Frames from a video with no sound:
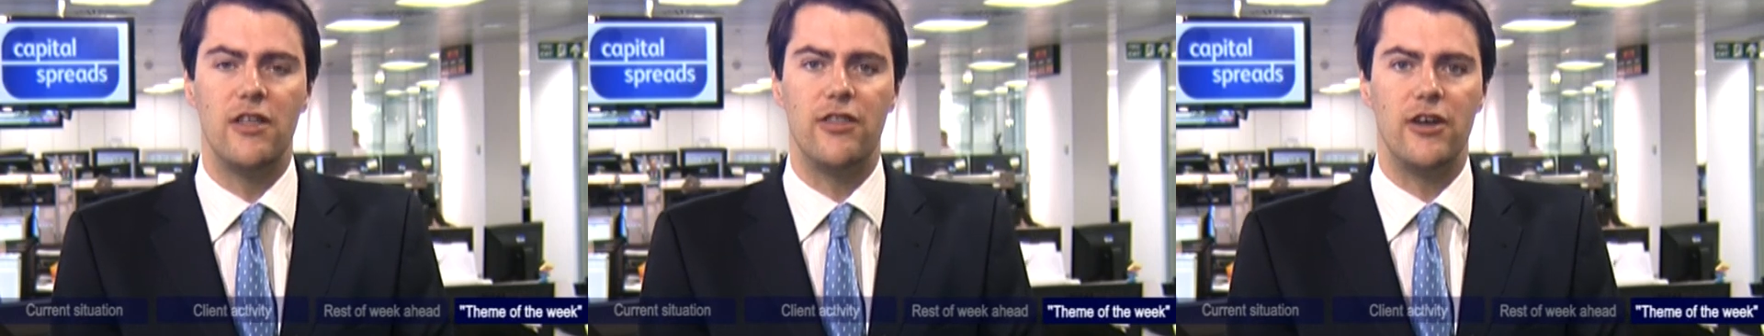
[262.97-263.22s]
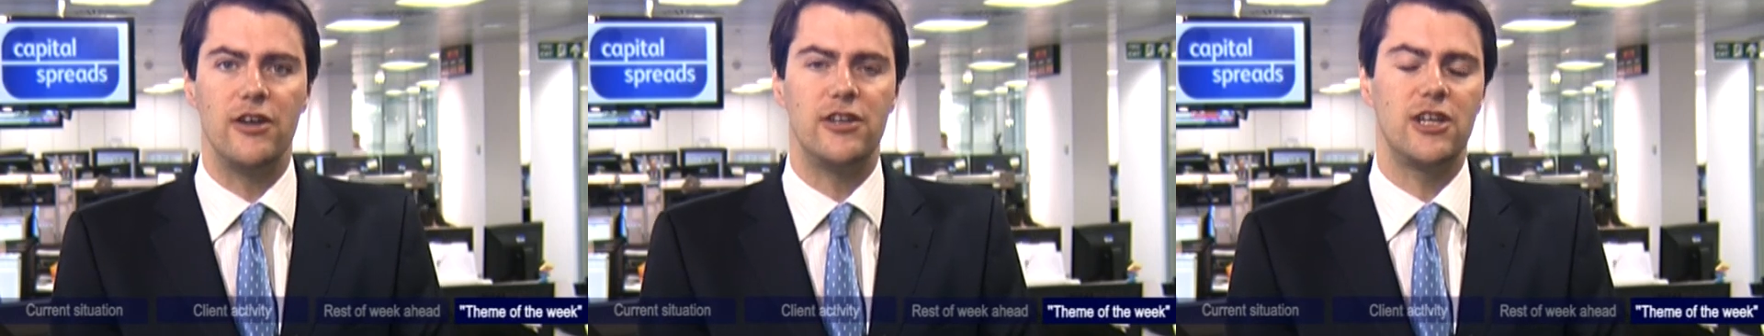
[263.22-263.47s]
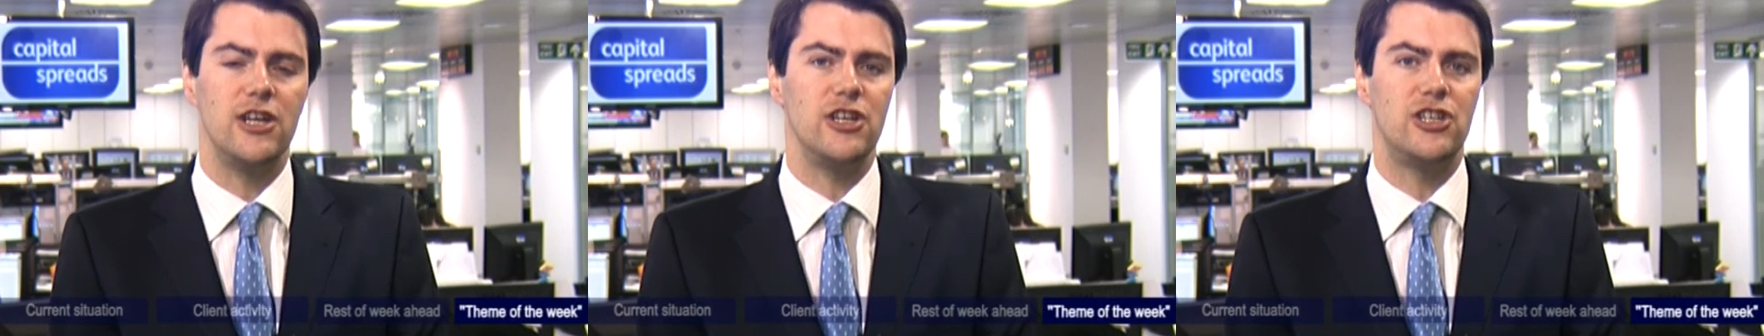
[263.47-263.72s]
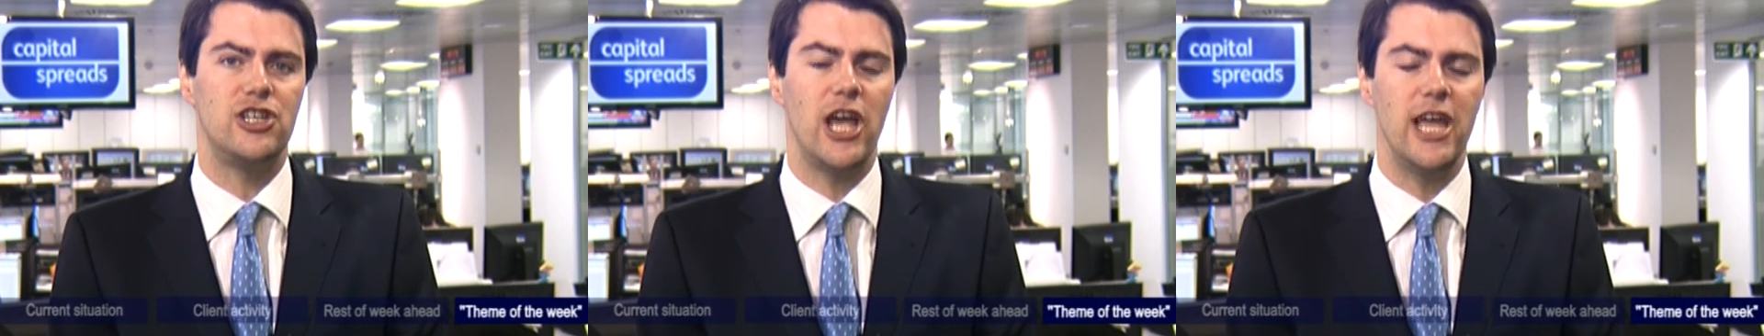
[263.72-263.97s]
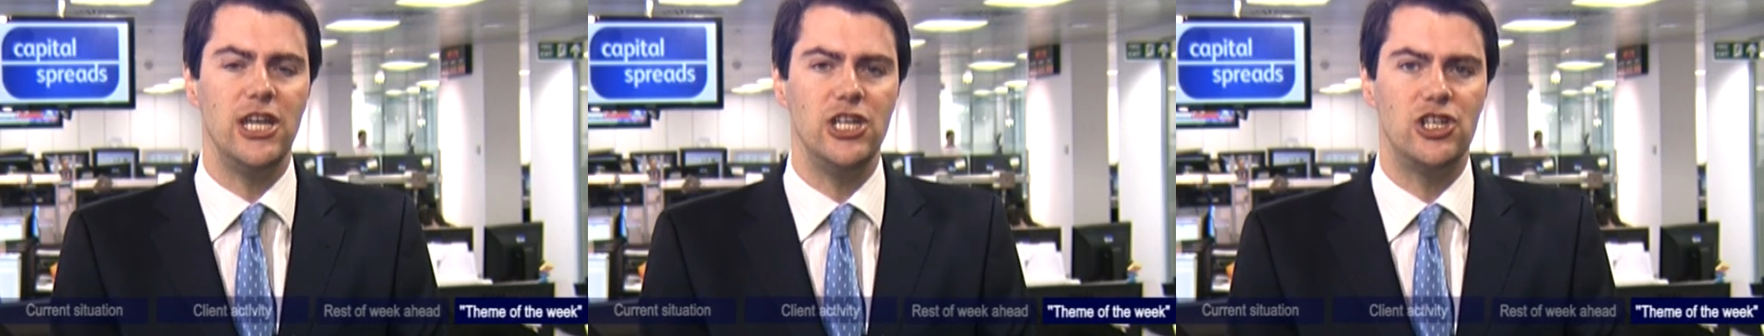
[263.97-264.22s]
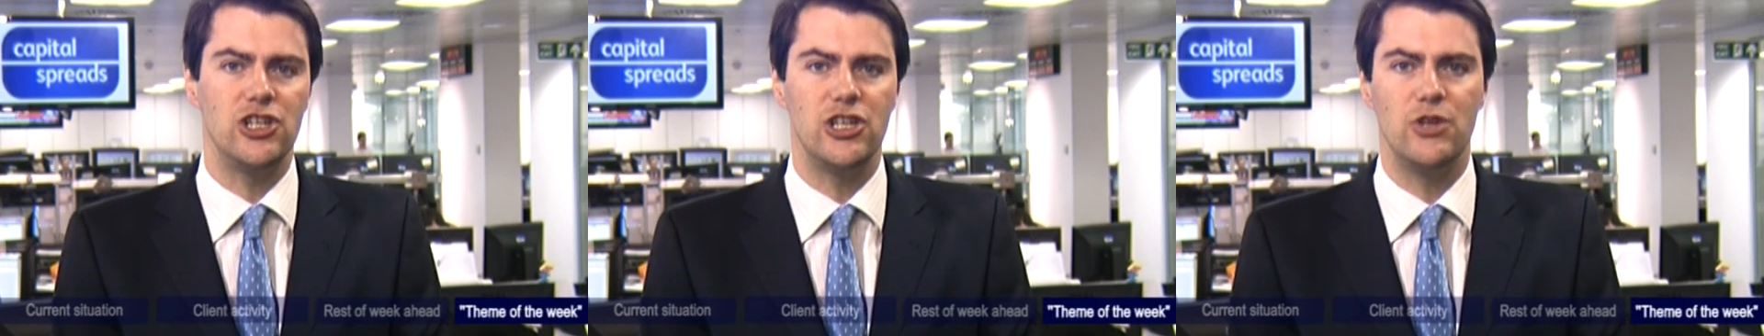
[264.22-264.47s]
that
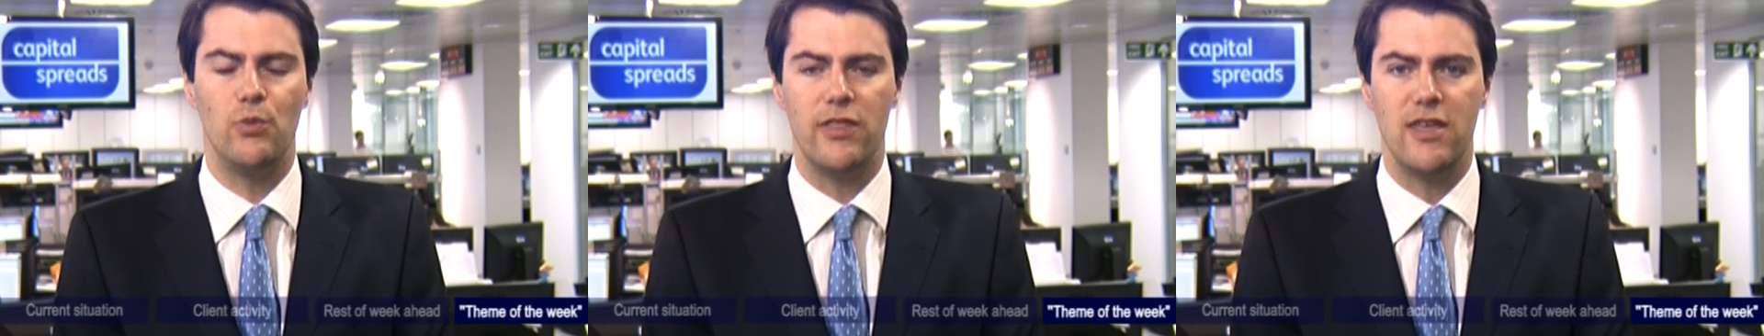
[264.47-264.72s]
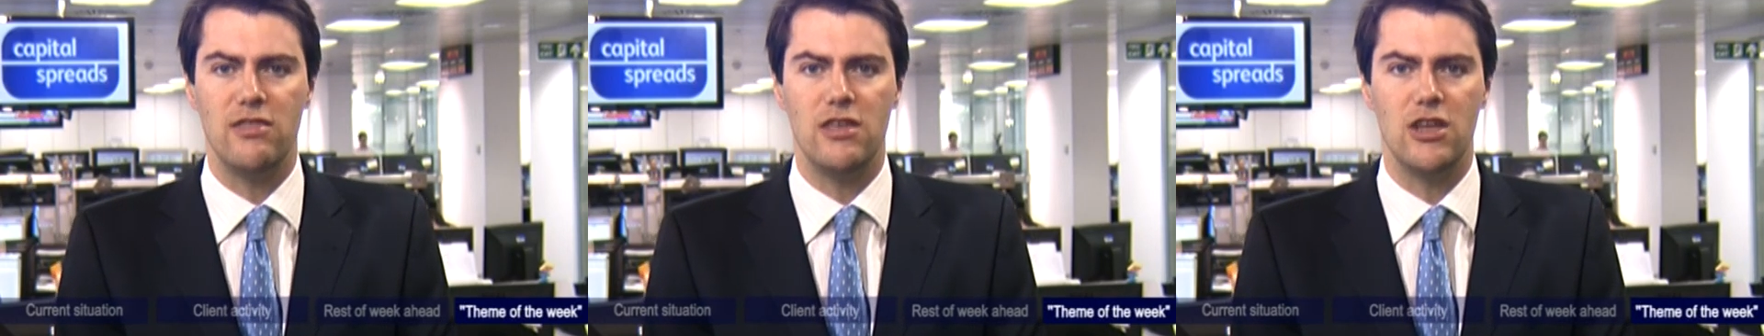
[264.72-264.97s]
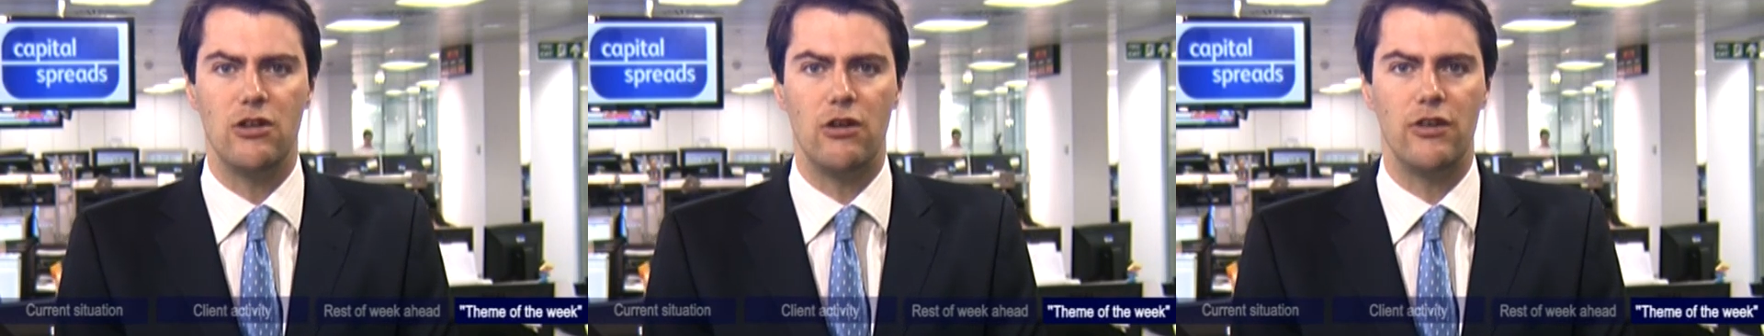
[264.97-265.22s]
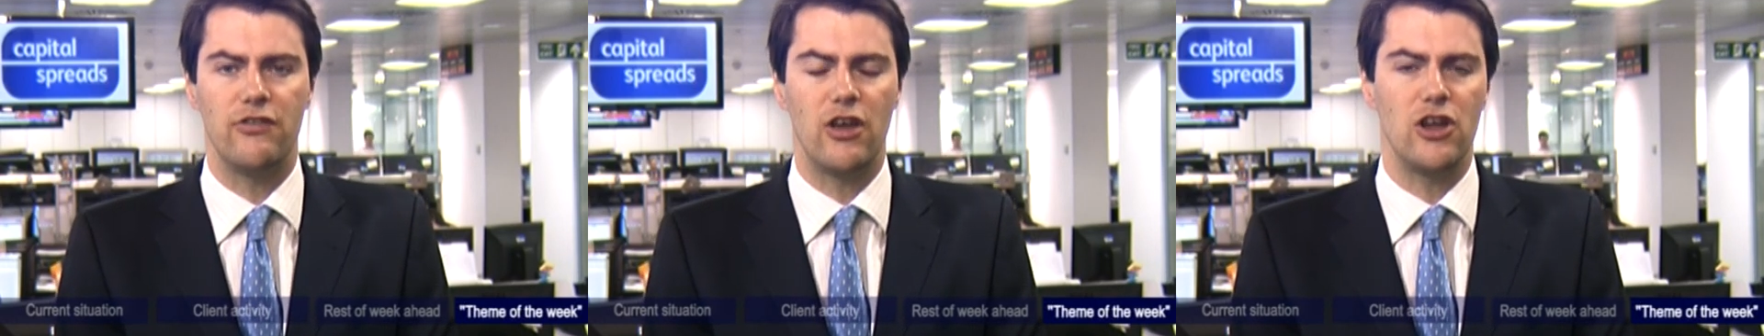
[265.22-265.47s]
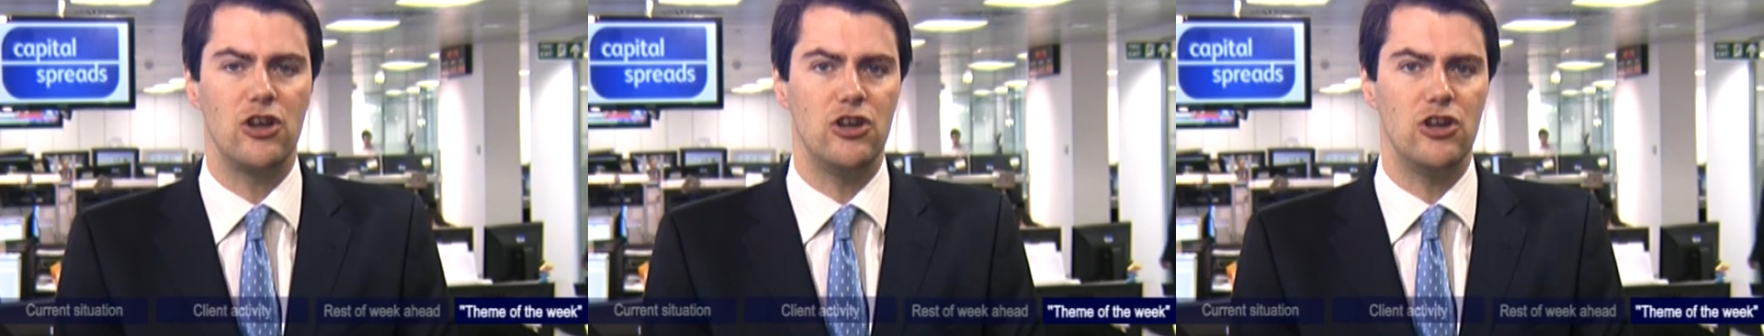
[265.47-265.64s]
contagion within the Eurozone